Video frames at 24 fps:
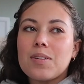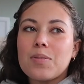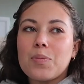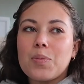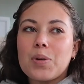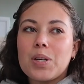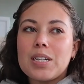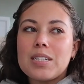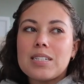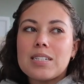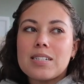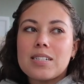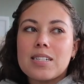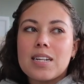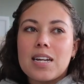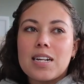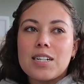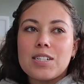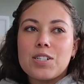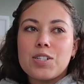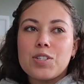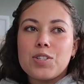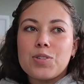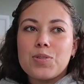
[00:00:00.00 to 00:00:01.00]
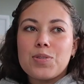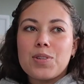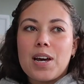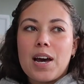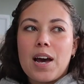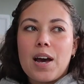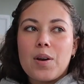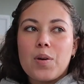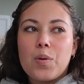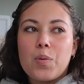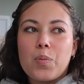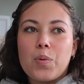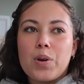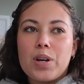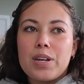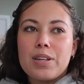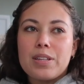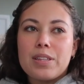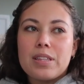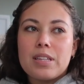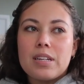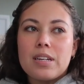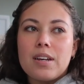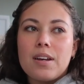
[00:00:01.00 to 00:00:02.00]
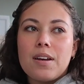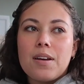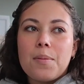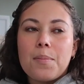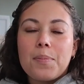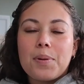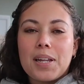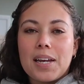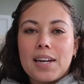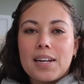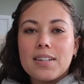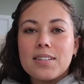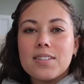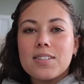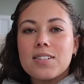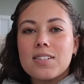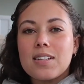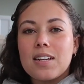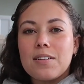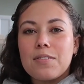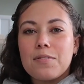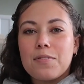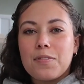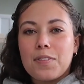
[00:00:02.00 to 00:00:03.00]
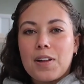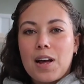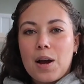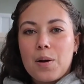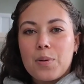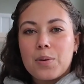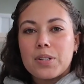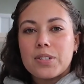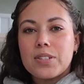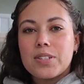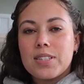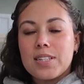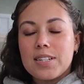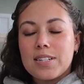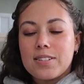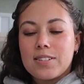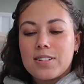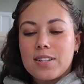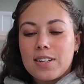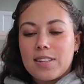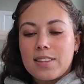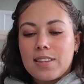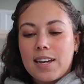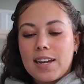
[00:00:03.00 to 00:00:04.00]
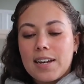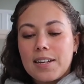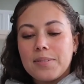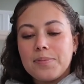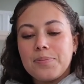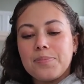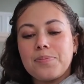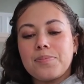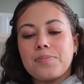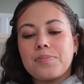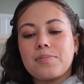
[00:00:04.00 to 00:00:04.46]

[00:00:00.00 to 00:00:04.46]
we decided to do that with plants and flowers, things like that.